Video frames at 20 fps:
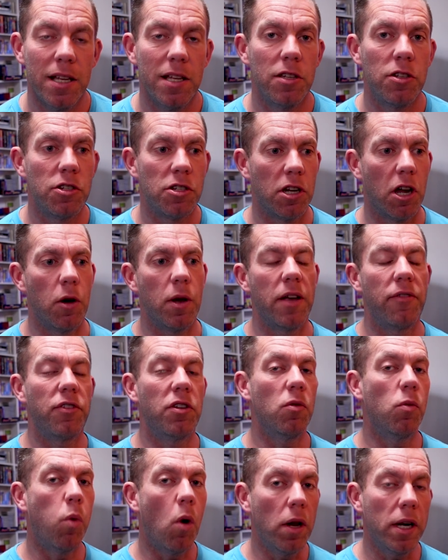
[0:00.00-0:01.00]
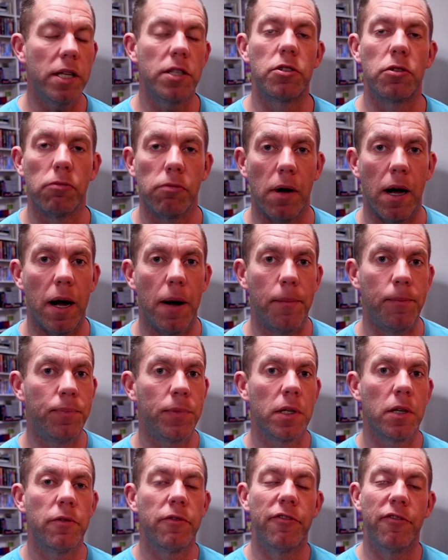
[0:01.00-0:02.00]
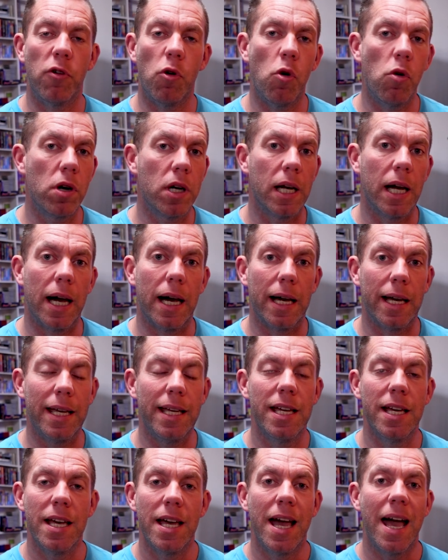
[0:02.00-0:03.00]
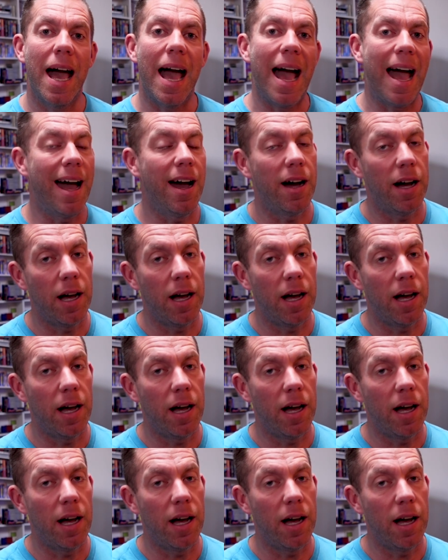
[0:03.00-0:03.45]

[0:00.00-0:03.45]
So if you wanted to run 4K at